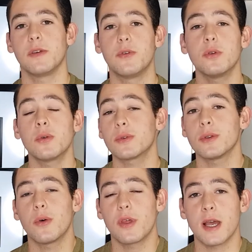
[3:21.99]
If you don't
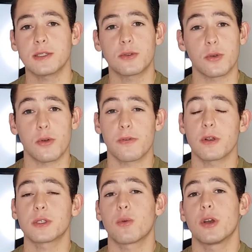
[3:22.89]
know the answer to your
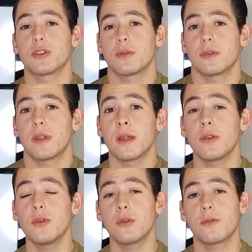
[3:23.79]
first question,
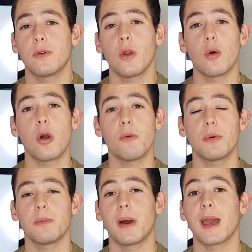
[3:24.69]
then you could follow
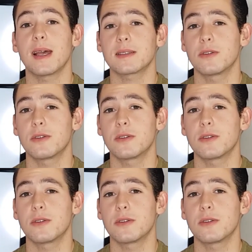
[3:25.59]
up by asking